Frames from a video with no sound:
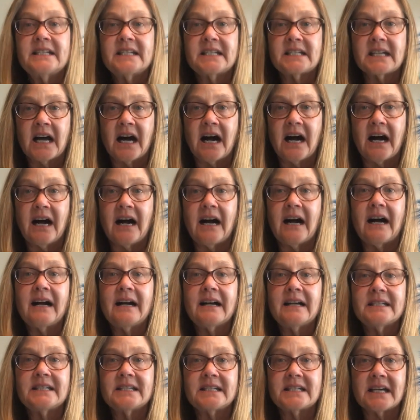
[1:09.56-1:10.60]
Ta,
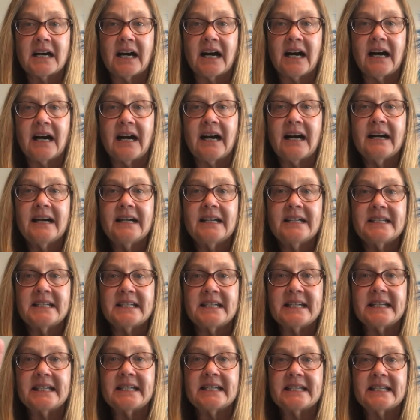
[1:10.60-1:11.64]
ta,
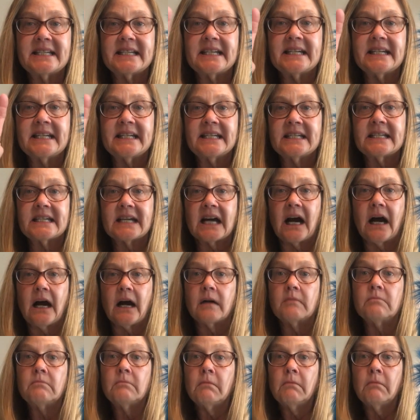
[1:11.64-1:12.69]
ti, ti, ta.